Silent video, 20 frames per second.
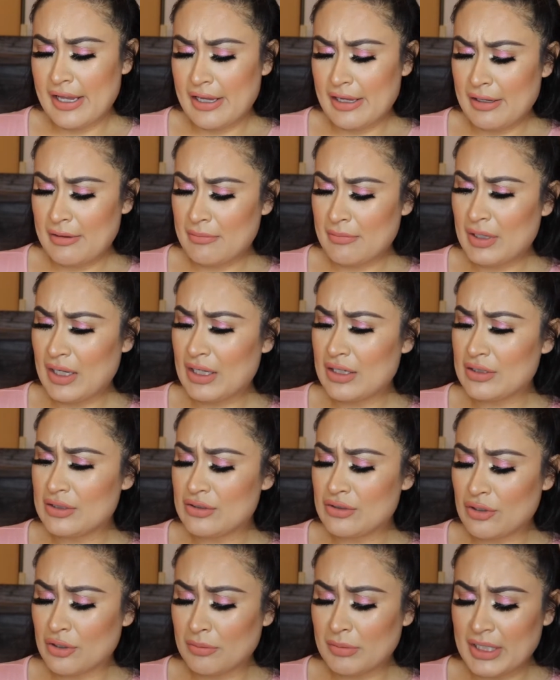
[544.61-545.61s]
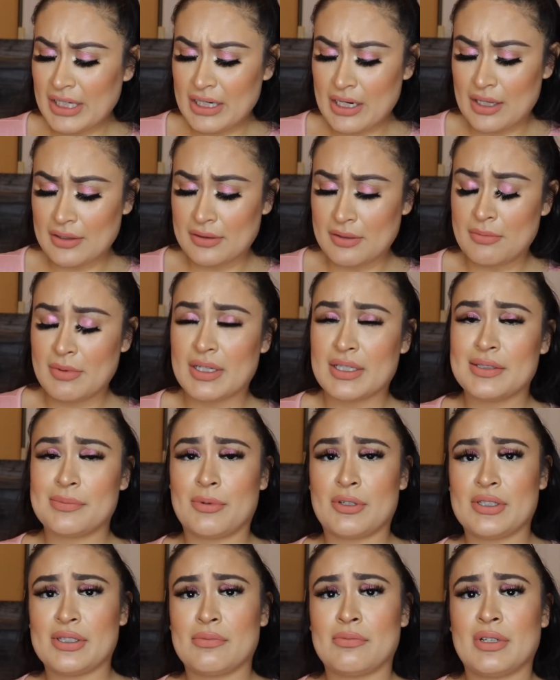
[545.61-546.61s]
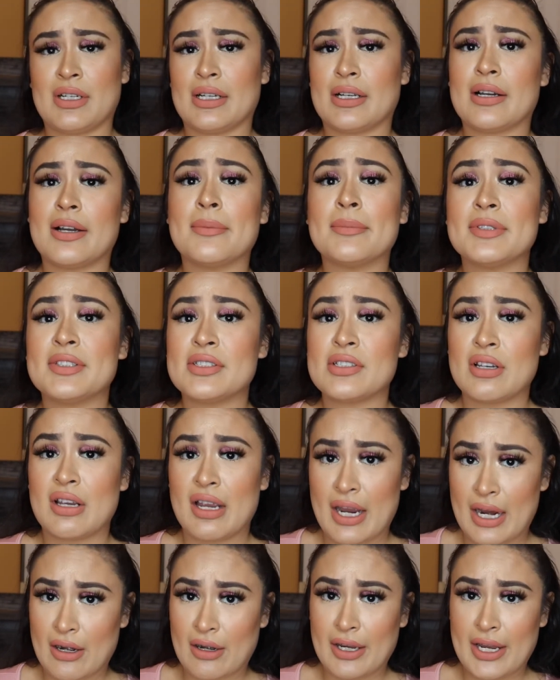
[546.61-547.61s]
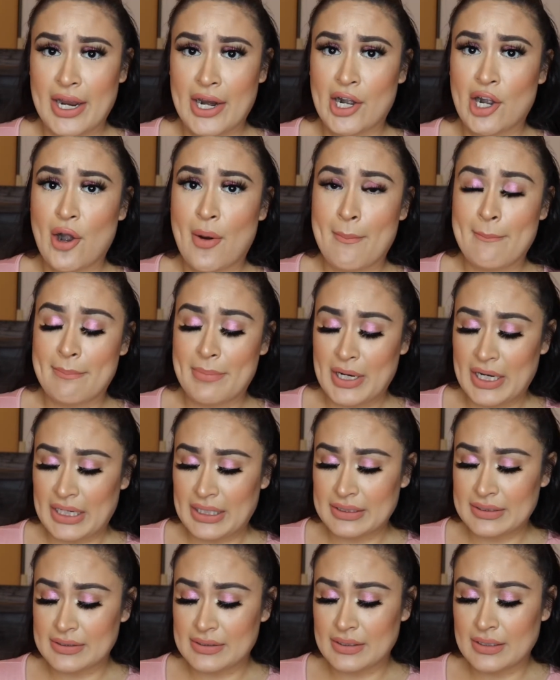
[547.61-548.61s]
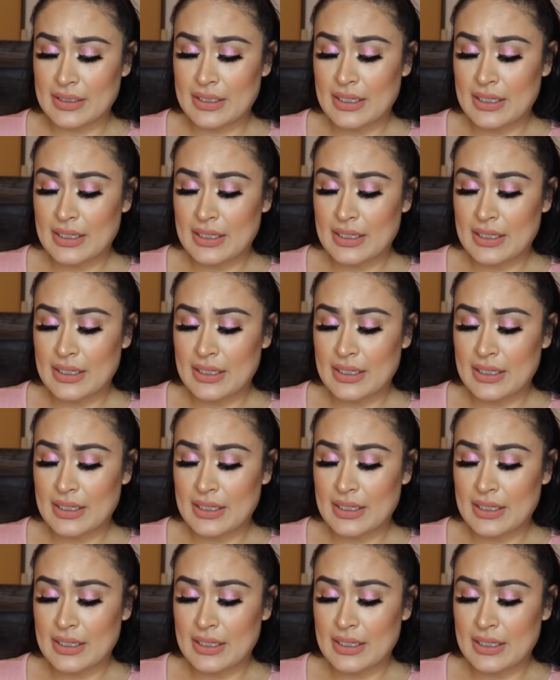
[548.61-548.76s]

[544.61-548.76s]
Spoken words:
am normally not the biggest person when it comes to hair care, but